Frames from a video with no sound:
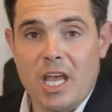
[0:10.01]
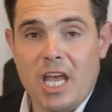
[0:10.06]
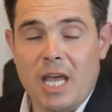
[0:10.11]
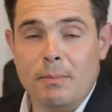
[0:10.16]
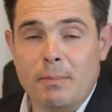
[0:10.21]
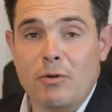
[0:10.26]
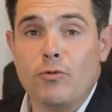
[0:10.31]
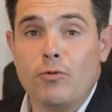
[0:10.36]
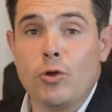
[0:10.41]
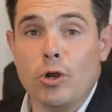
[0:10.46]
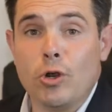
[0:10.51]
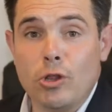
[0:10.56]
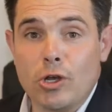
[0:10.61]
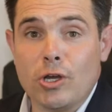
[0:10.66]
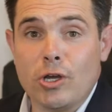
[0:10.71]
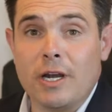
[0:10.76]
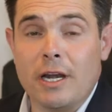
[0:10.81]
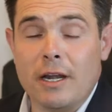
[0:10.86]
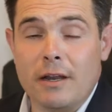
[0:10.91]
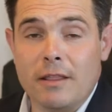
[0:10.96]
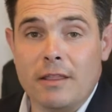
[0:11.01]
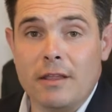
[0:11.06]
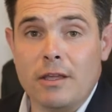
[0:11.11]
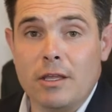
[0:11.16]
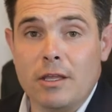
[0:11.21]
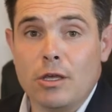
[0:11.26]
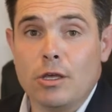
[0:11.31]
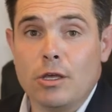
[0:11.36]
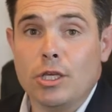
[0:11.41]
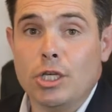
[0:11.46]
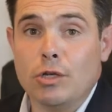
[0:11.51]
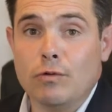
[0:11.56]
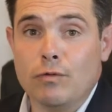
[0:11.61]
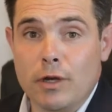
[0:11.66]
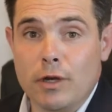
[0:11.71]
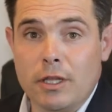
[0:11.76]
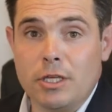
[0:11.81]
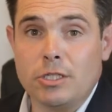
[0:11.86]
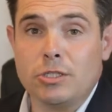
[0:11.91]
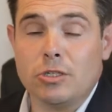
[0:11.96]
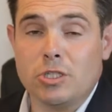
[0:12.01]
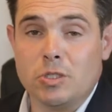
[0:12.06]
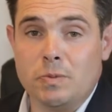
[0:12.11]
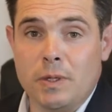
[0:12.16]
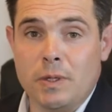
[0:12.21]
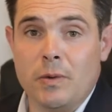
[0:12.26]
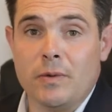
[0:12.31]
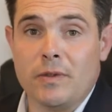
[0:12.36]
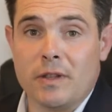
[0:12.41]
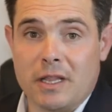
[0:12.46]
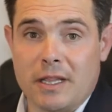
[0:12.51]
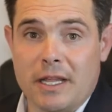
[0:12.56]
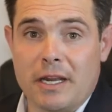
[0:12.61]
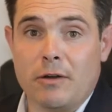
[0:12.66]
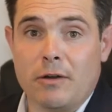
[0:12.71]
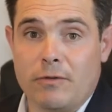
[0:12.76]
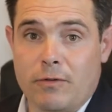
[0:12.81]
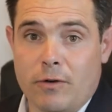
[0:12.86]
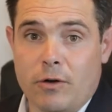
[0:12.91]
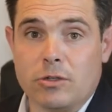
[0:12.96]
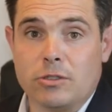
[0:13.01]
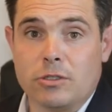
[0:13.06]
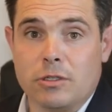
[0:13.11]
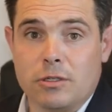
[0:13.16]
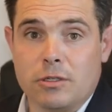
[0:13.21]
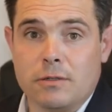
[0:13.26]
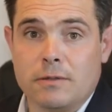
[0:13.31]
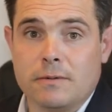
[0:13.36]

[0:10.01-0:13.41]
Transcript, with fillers: And before you look at anything, you really should speak with a lender first.